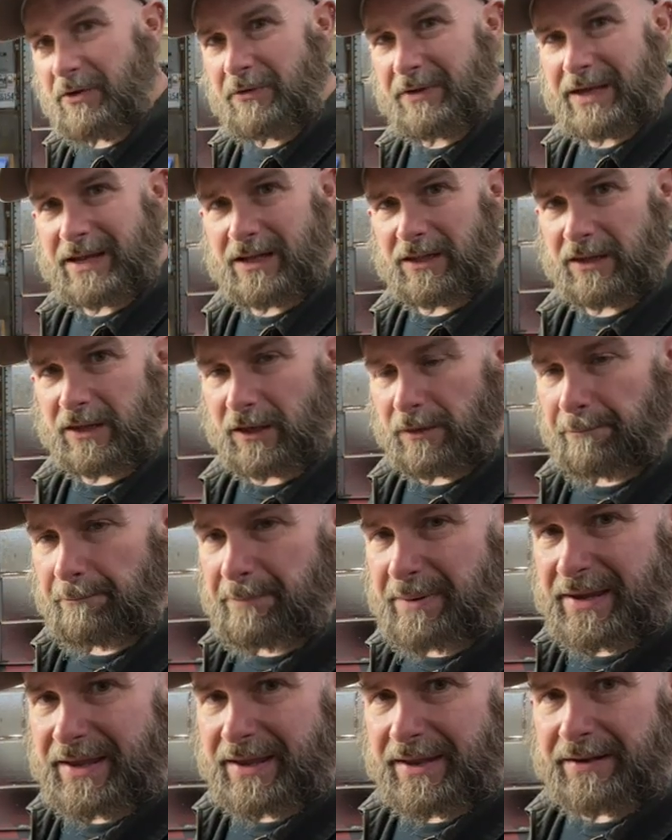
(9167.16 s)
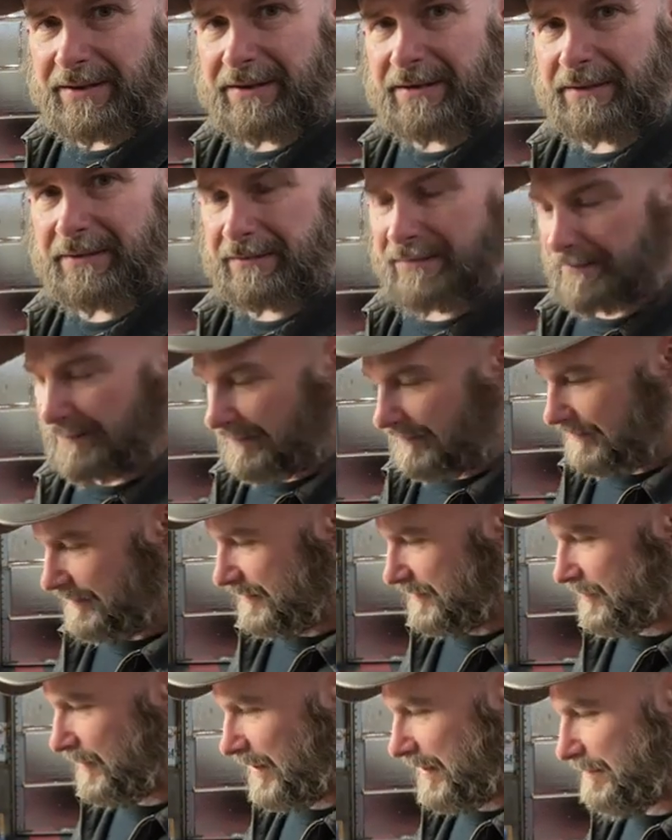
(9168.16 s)
go get a little bin,
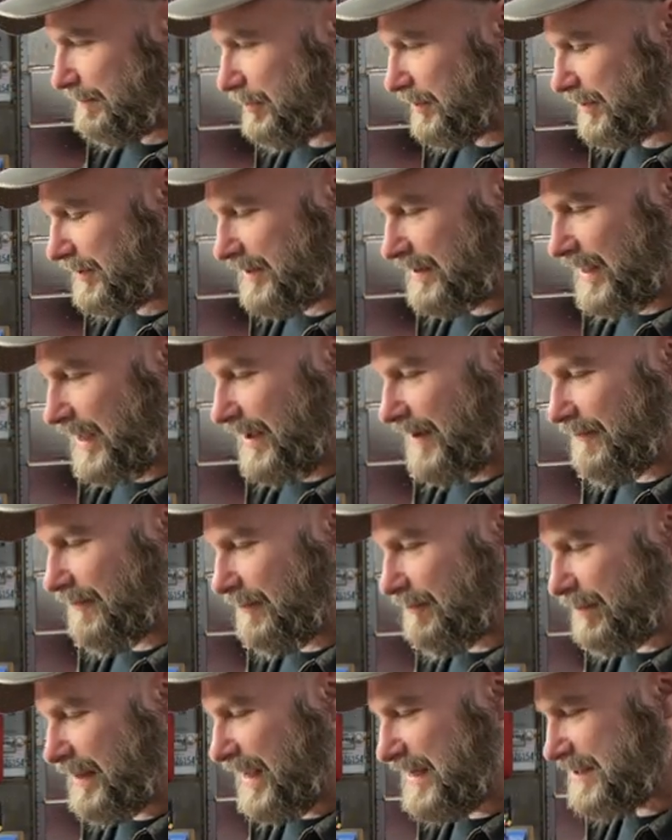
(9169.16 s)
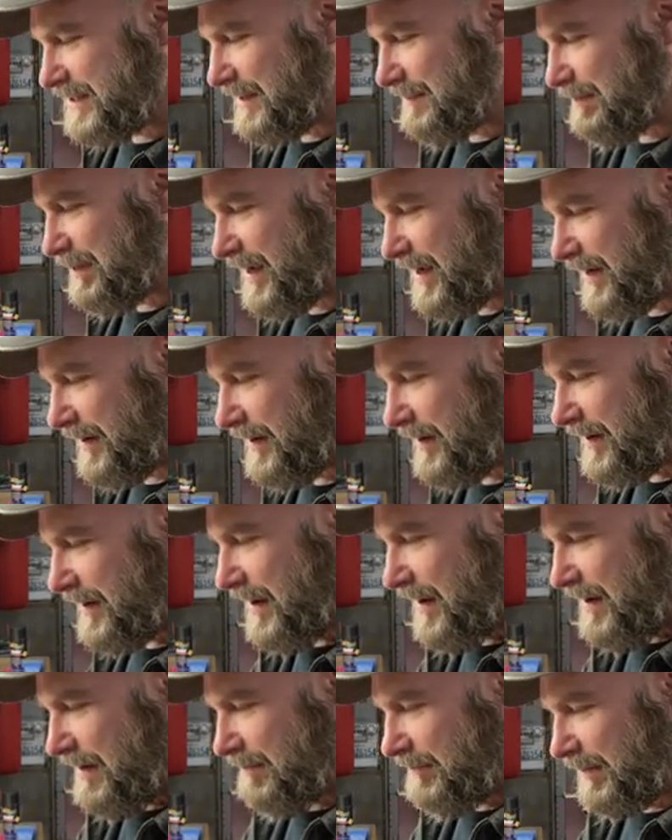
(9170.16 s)
so I have a plastic bin. I'm
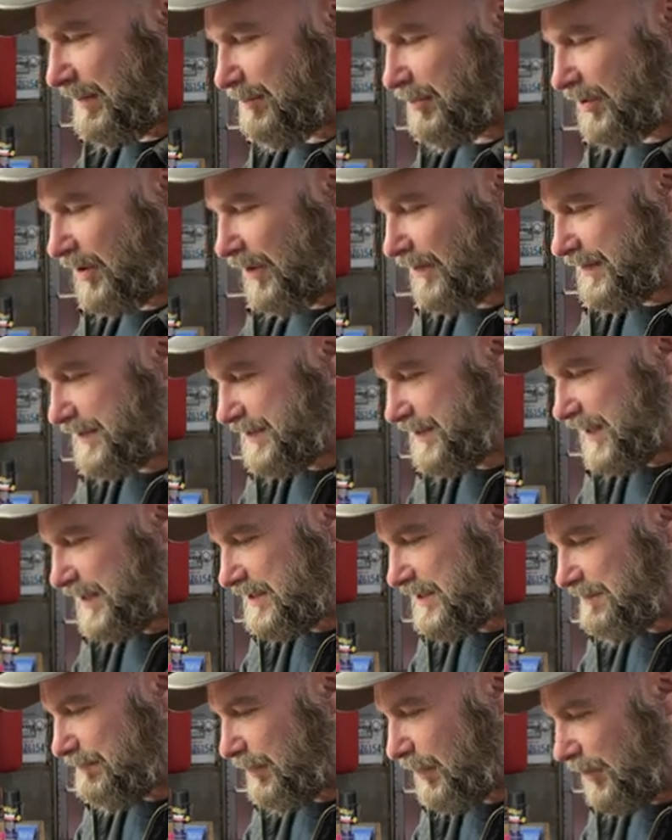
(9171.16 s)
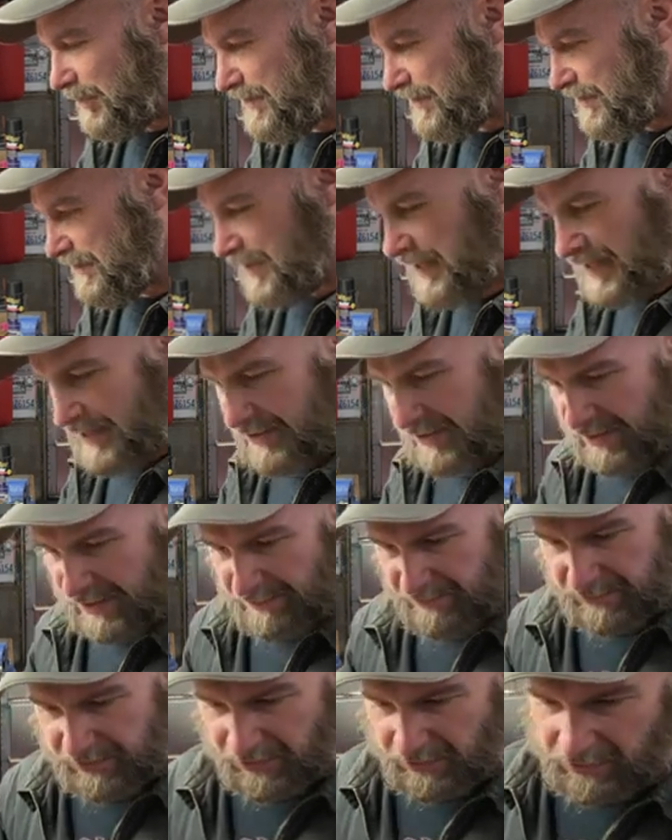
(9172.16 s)
going to put all these nuts and bolts and things
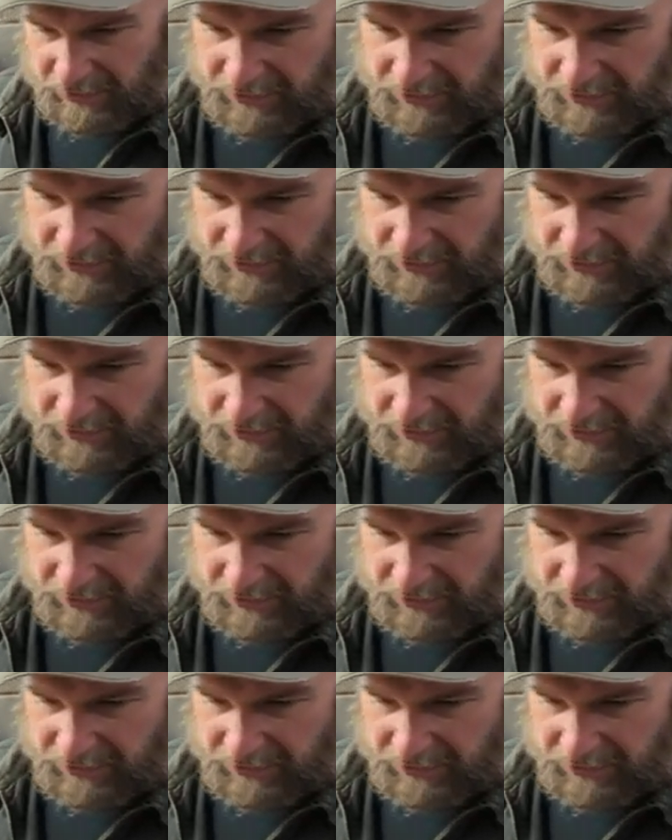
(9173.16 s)
in, so